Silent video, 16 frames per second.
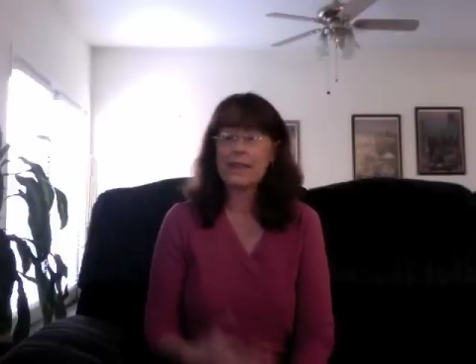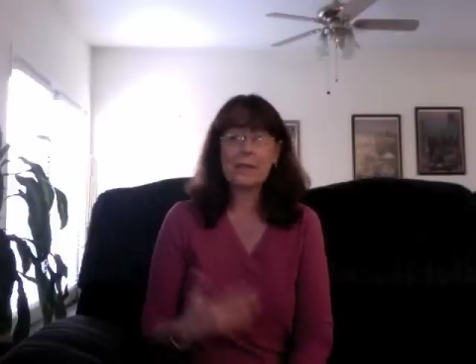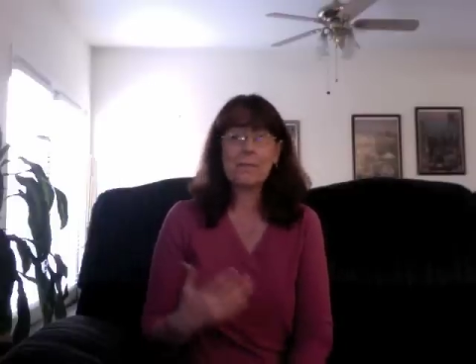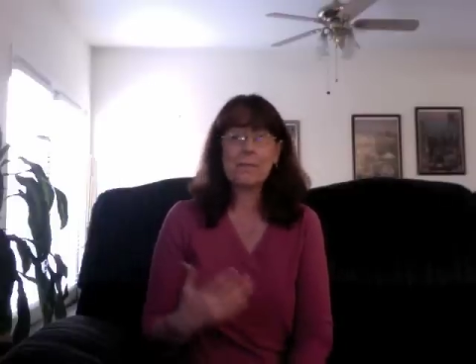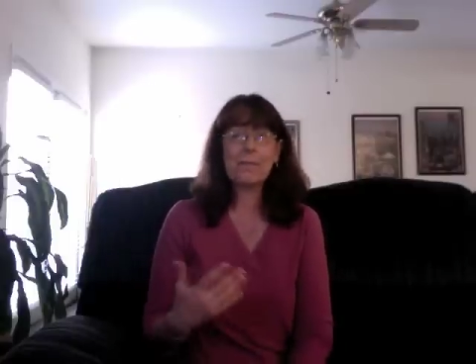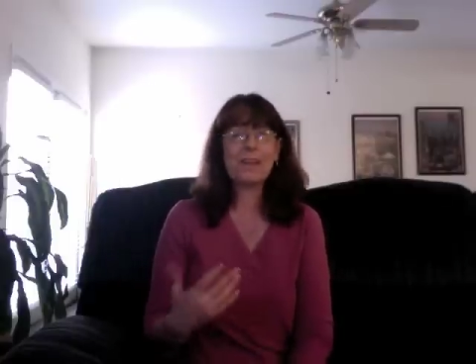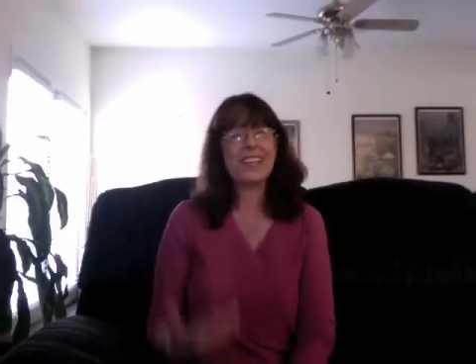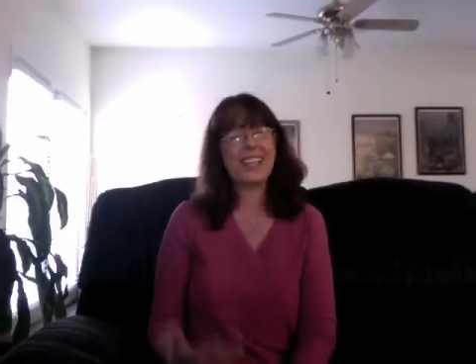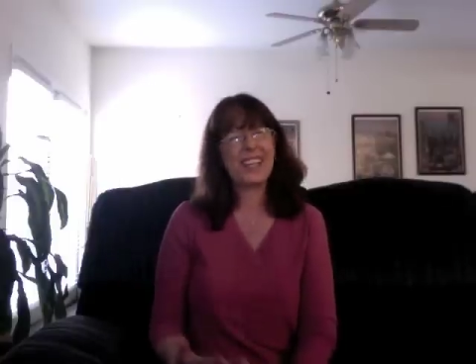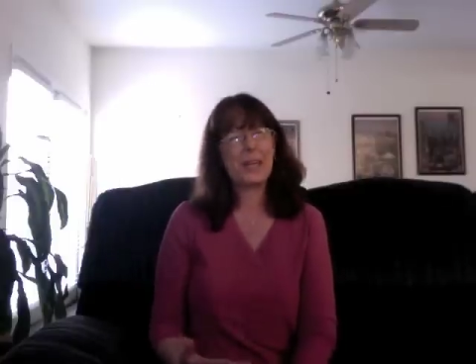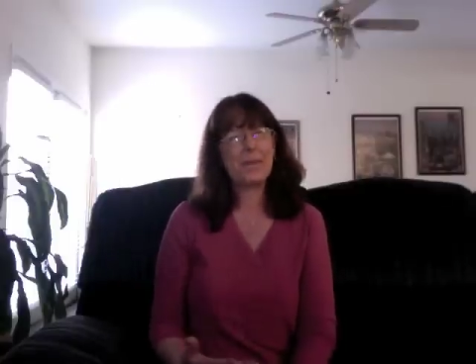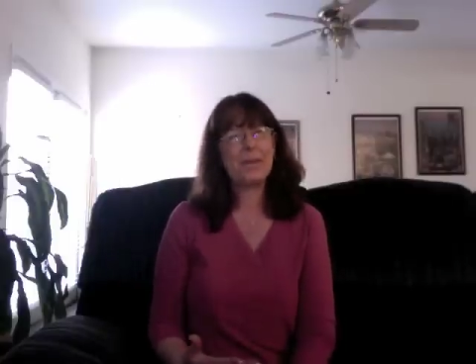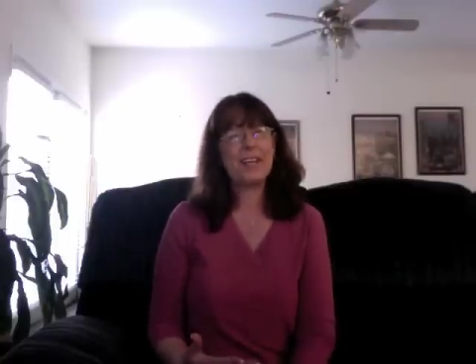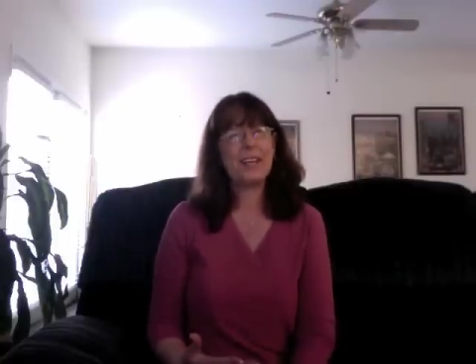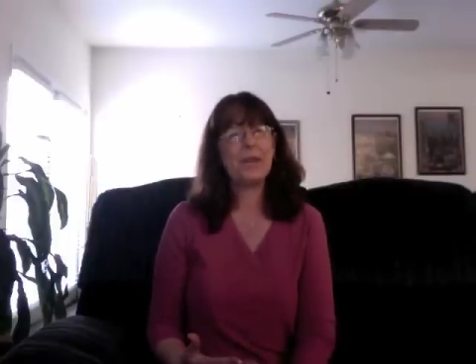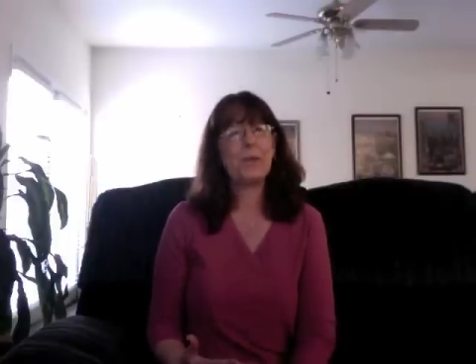But they keep
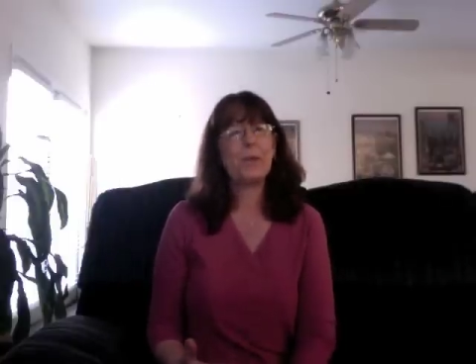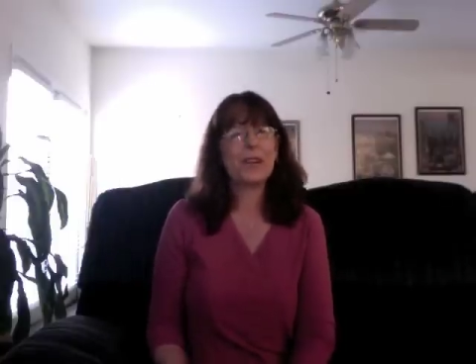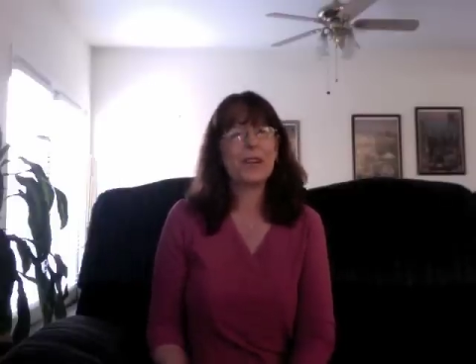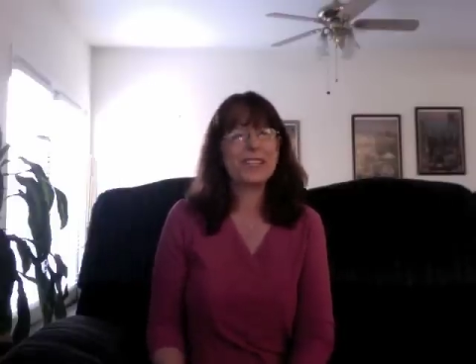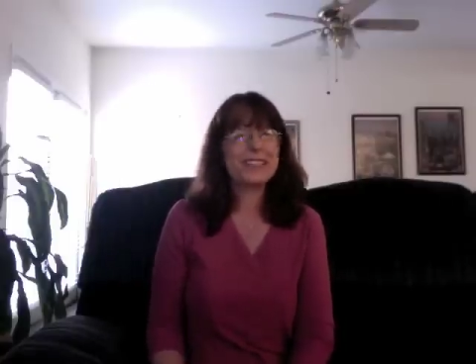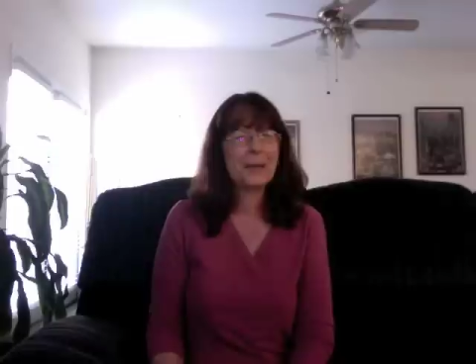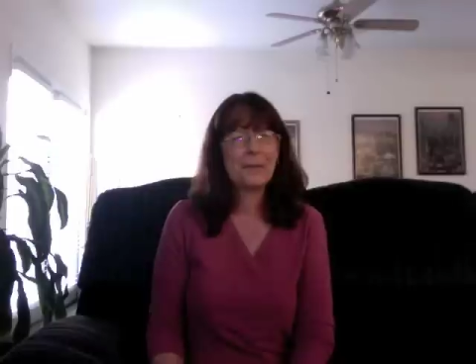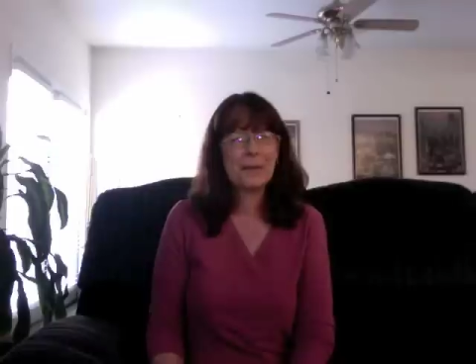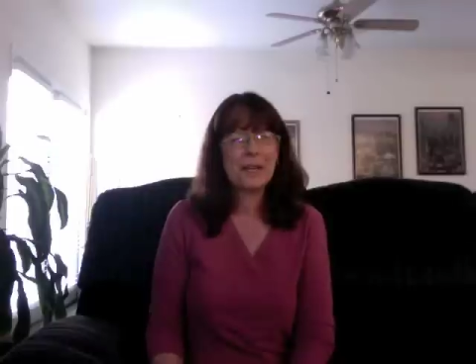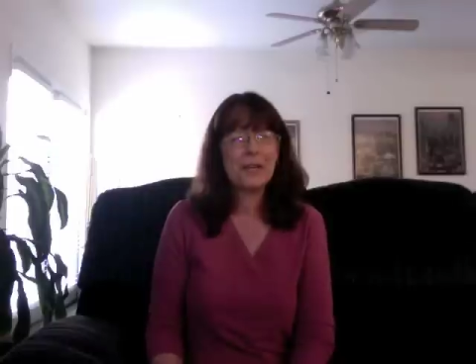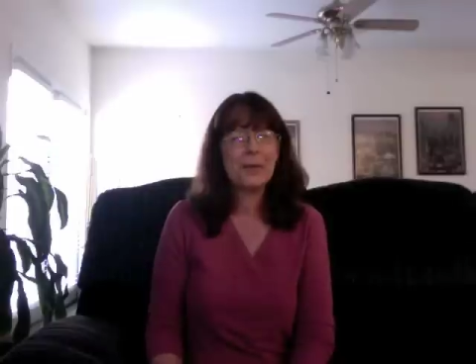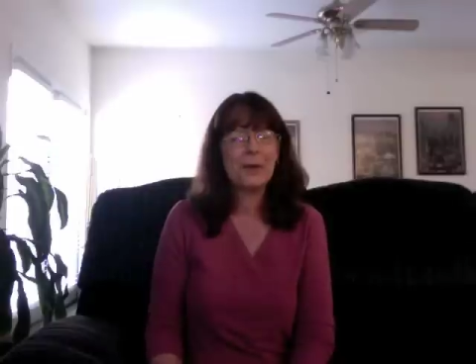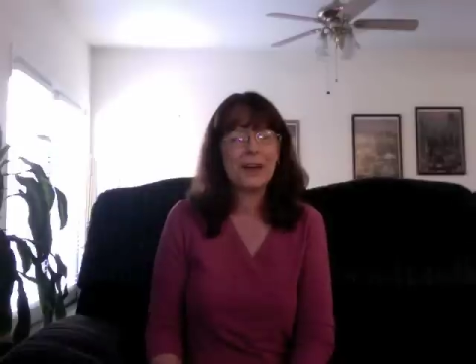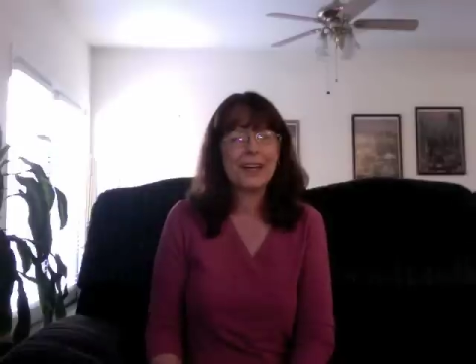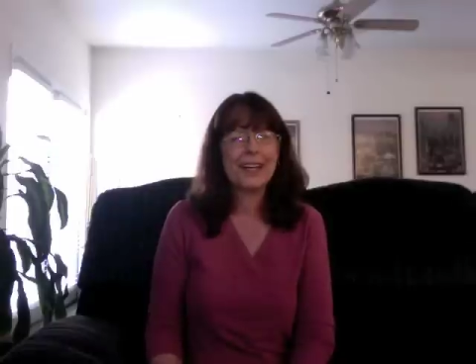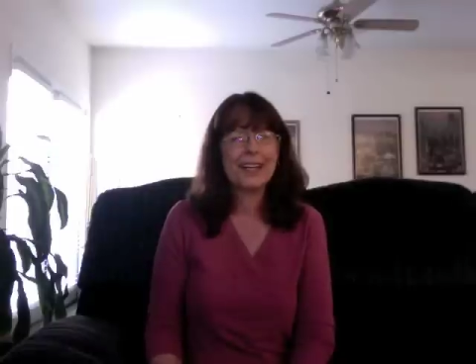getting worked up
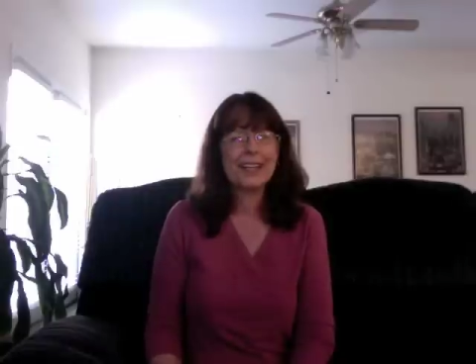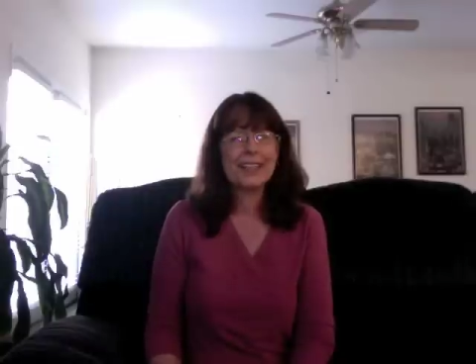anyway.